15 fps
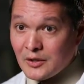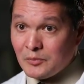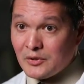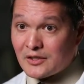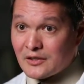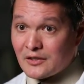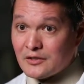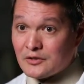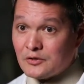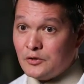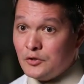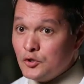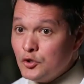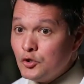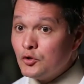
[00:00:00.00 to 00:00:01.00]
because
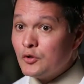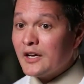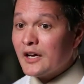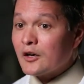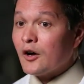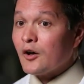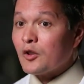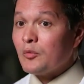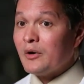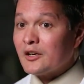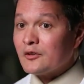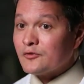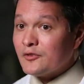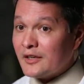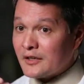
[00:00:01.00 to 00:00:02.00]
you get all the
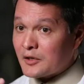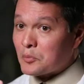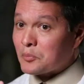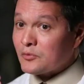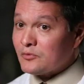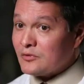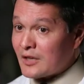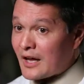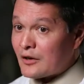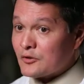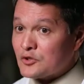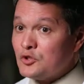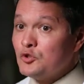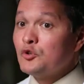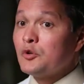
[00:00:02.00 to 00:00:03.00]
benefit and it
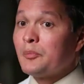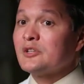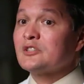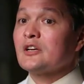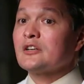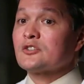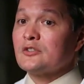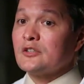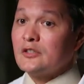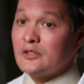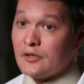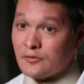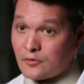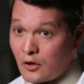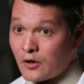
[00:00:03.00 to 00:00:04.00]
allows you to potentially
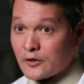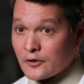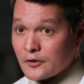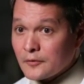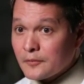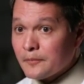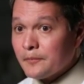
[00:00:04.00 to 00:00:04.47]
live longer.